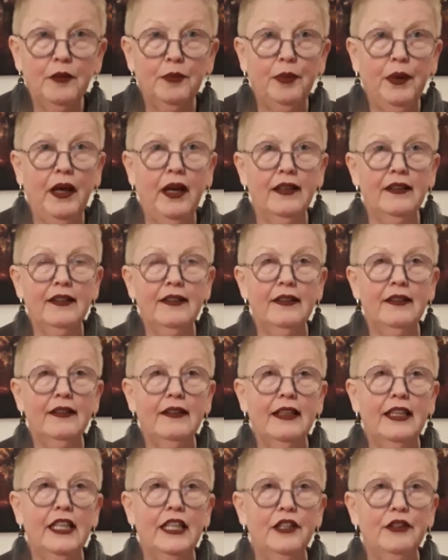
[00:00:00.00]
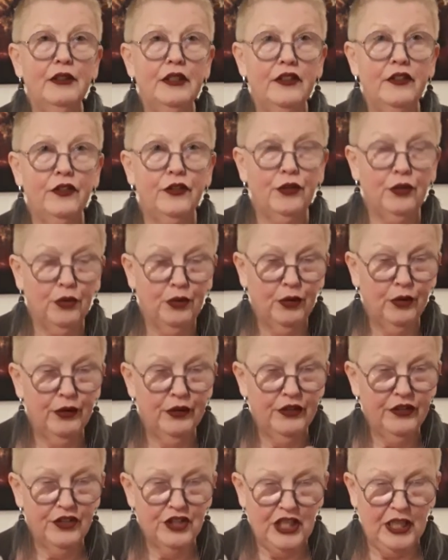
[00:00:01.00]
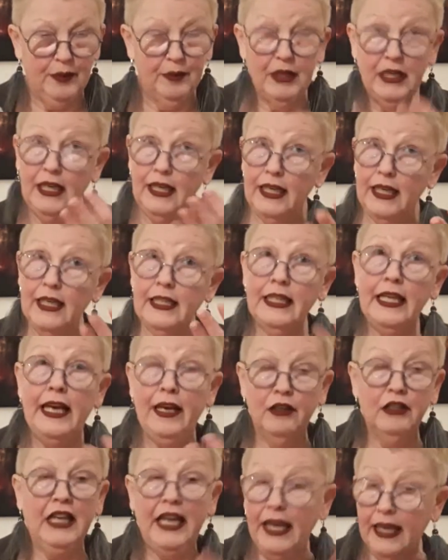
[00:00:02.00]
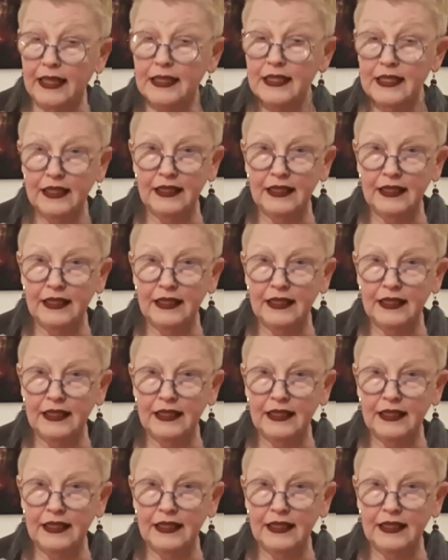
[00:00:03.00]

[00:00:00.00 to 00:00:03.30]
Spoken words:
Pisces, Aries, Taurus, Gemini, and now Cancer.